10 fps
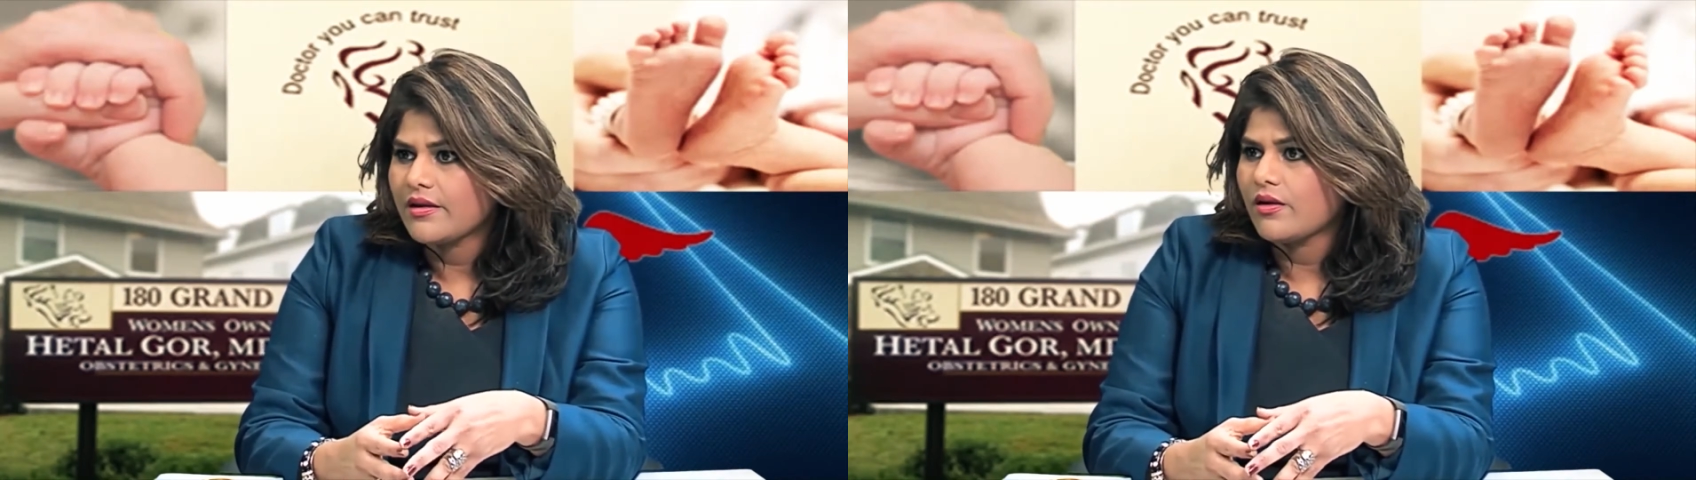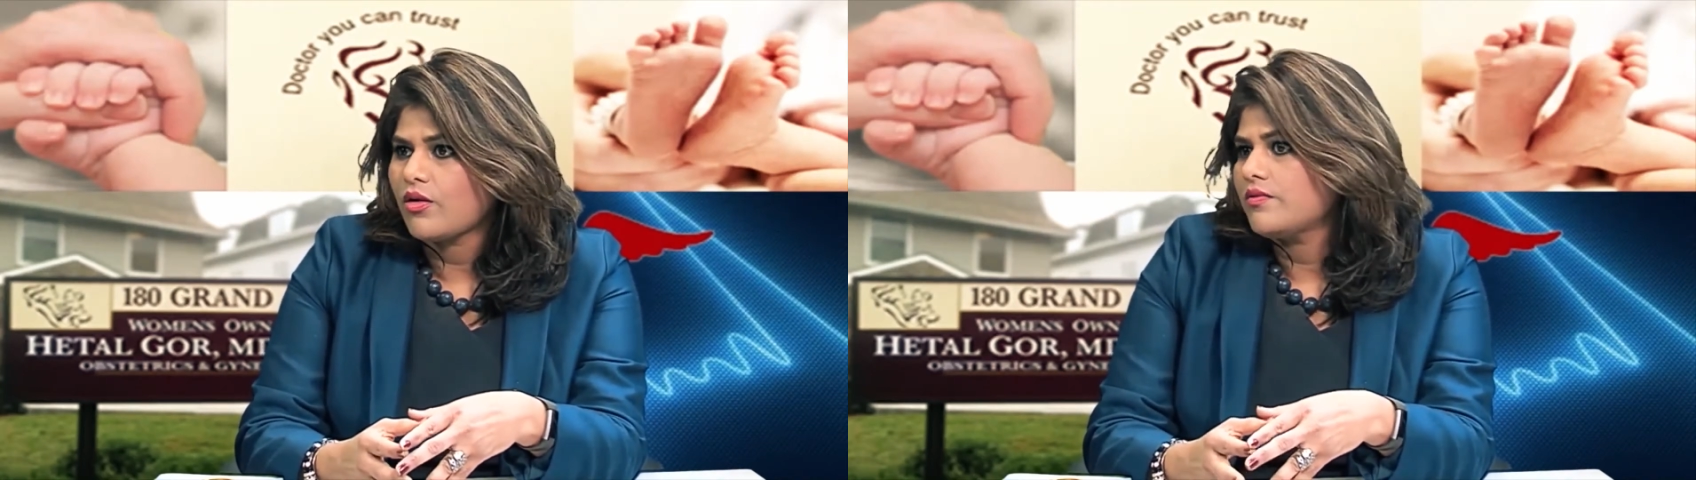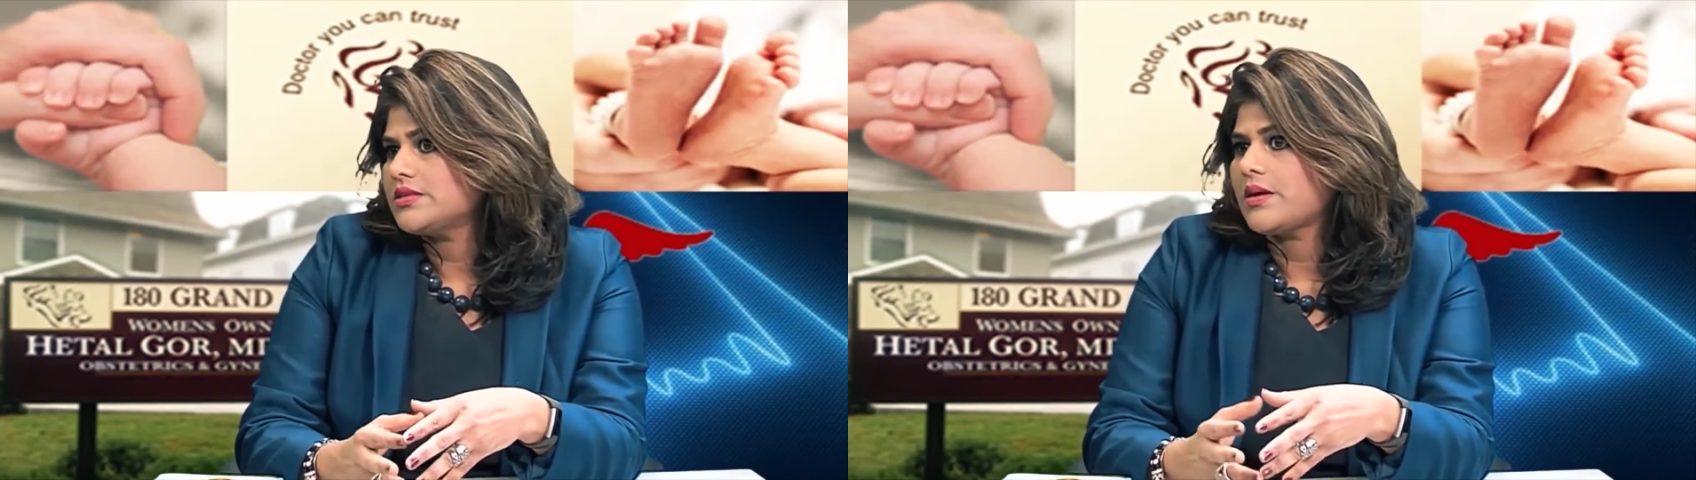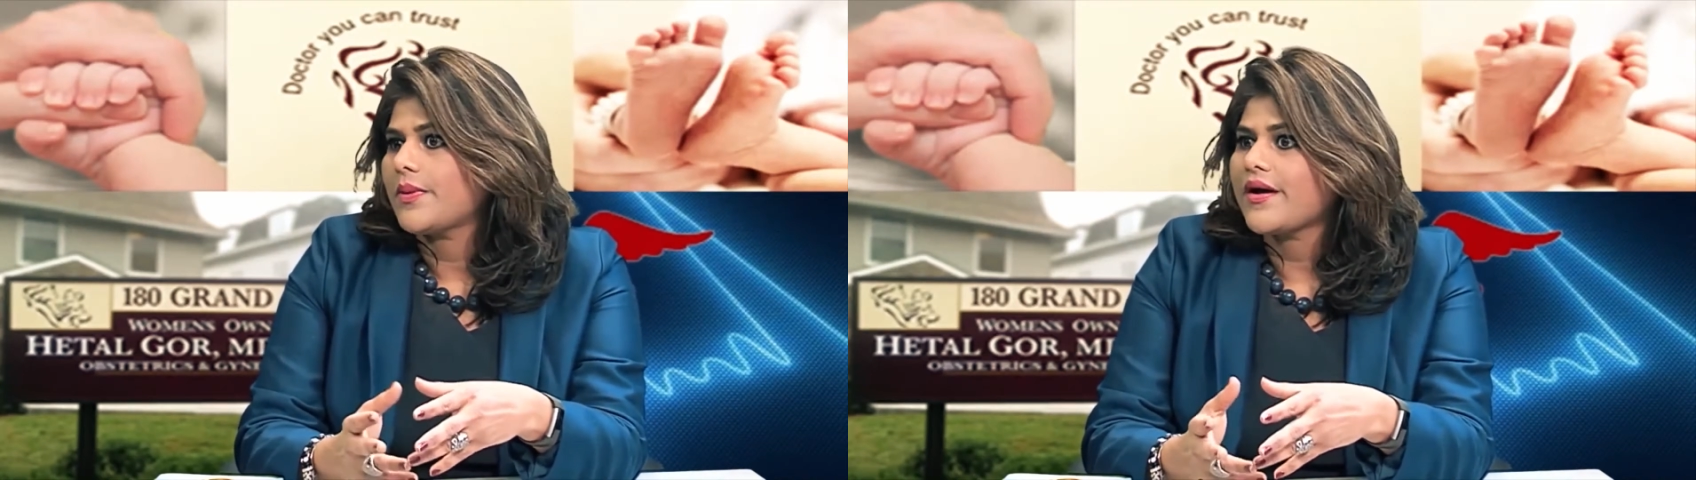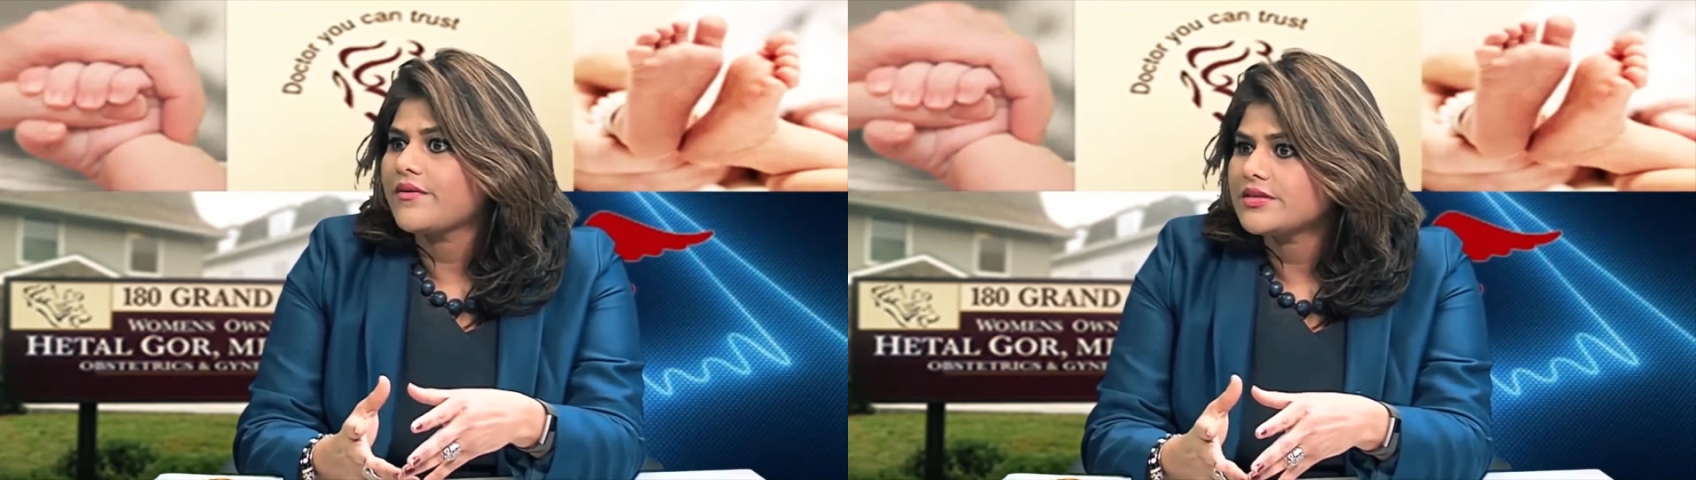Always our
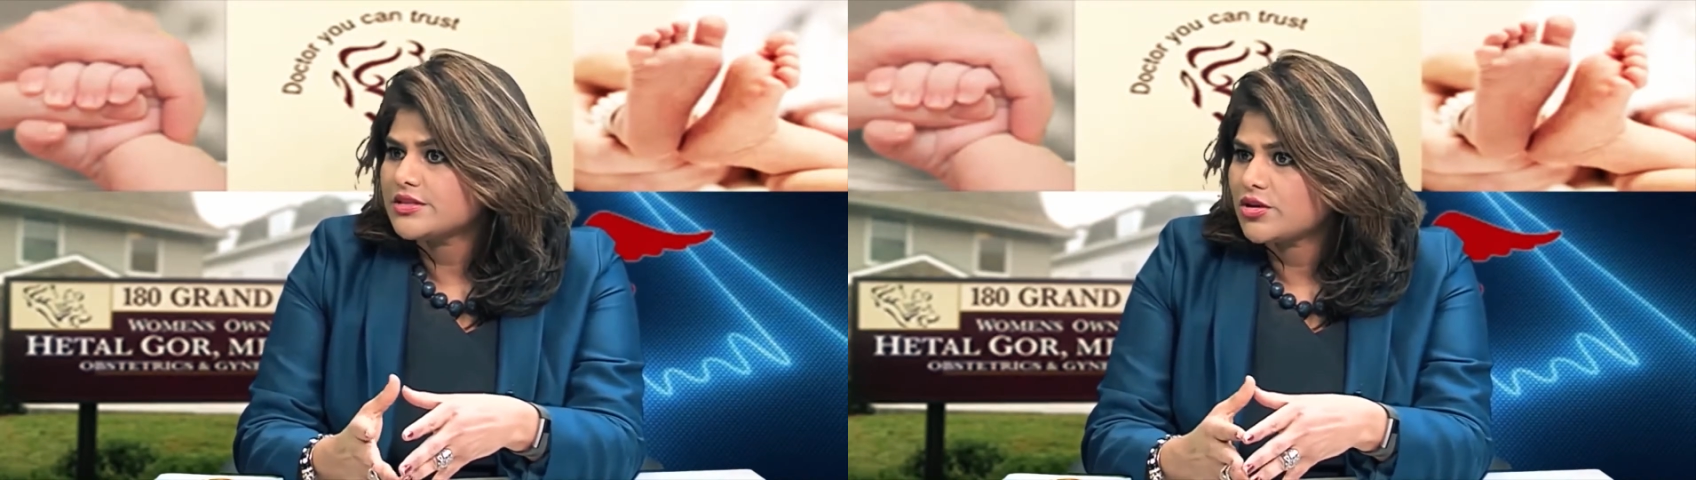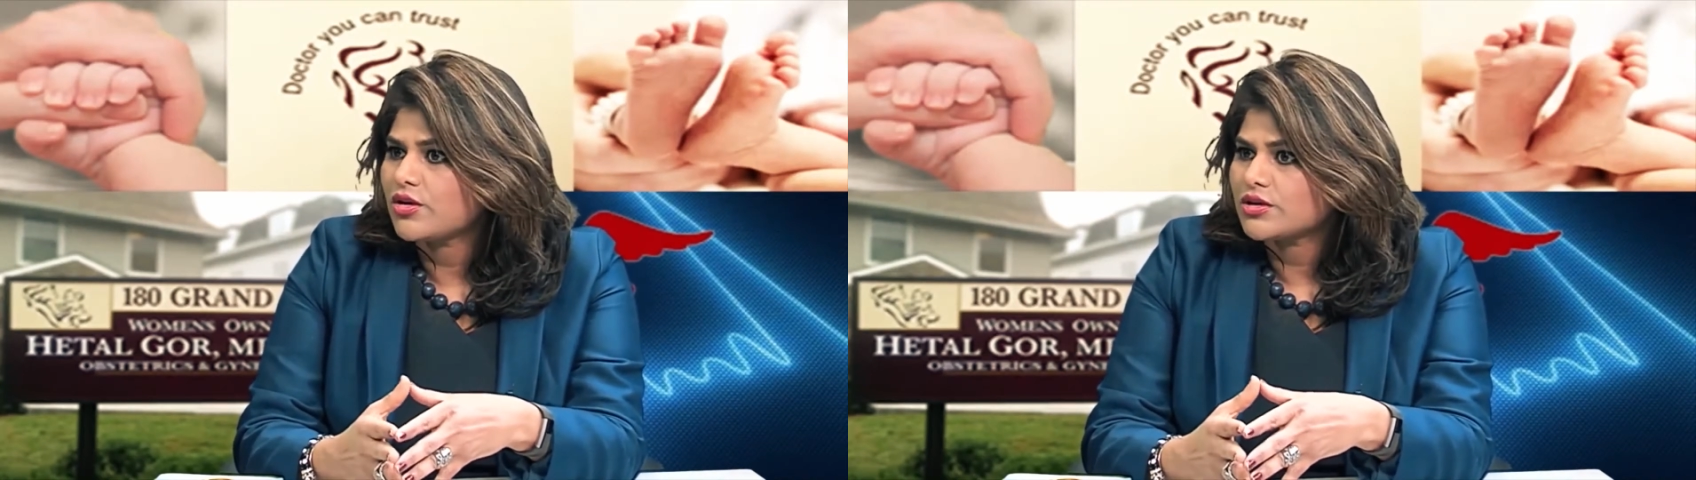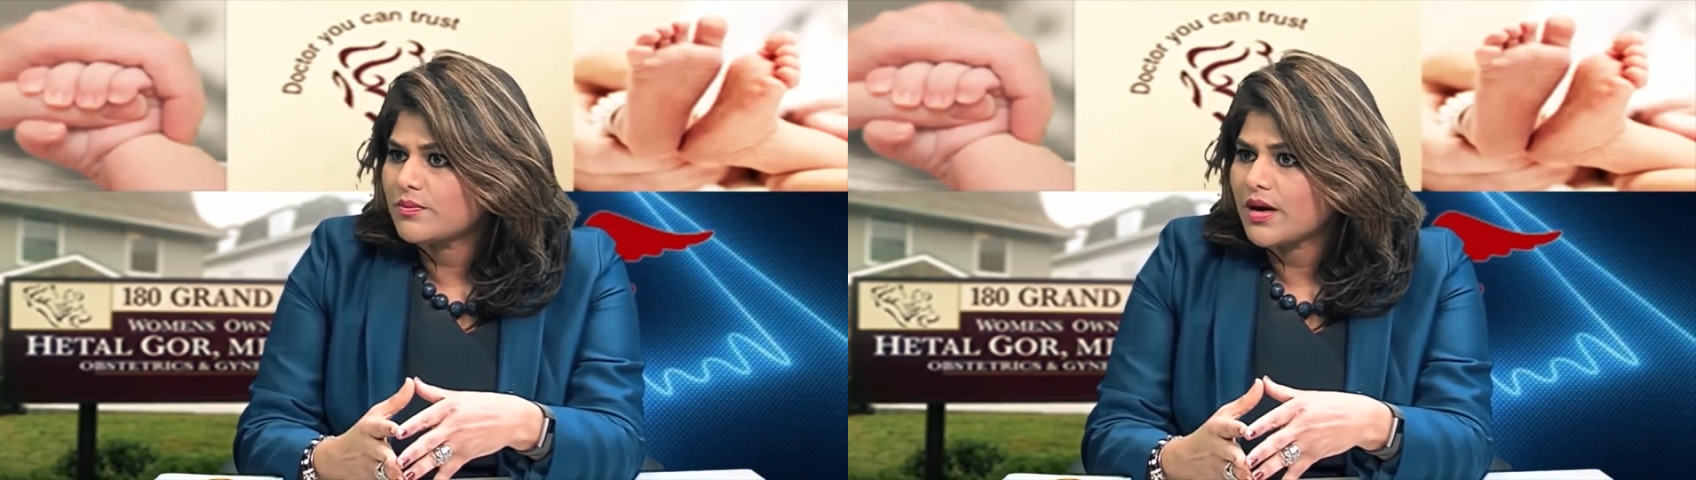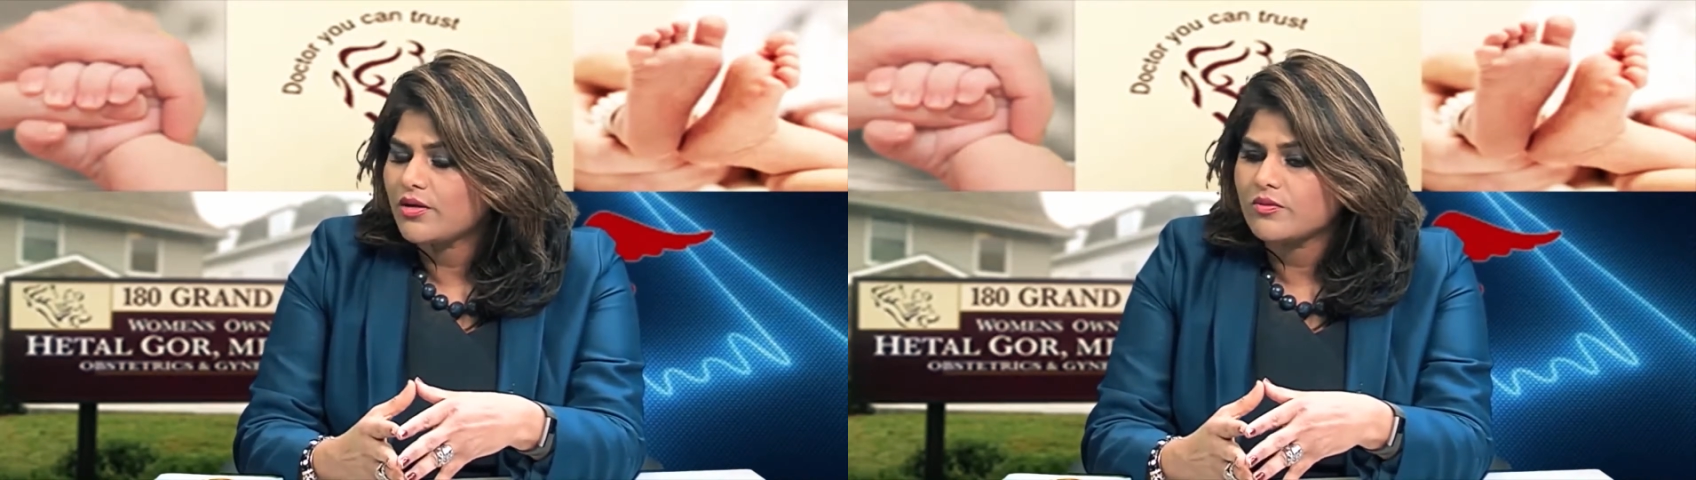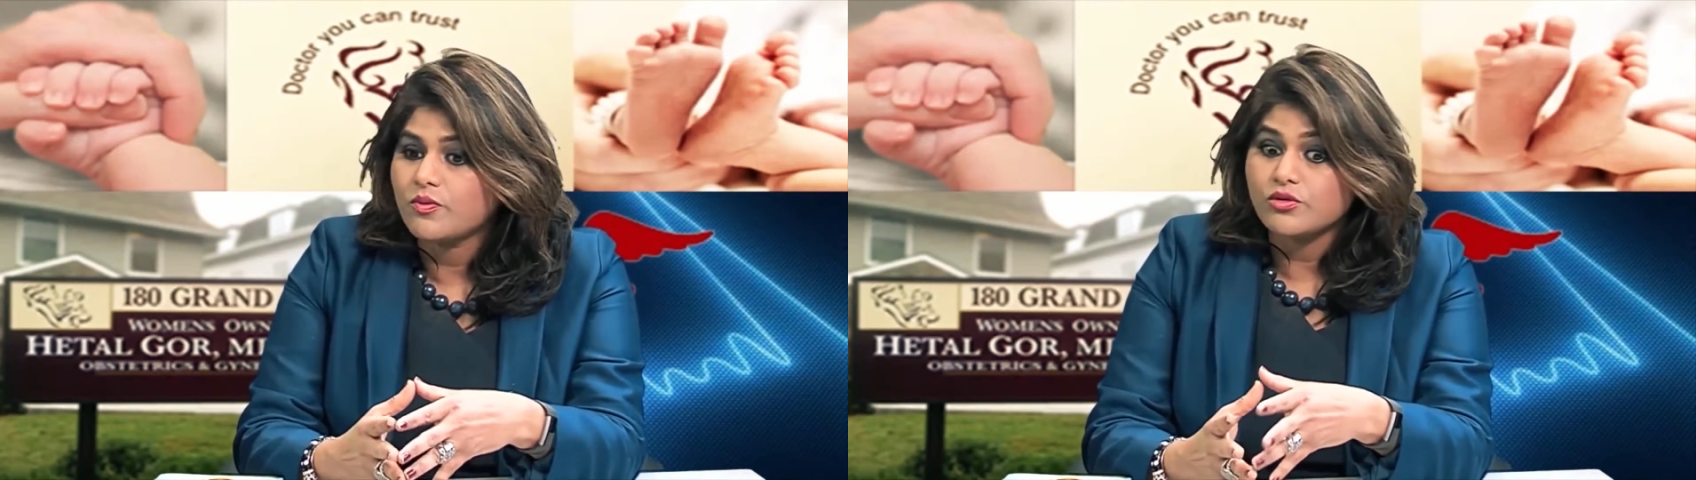parents talked about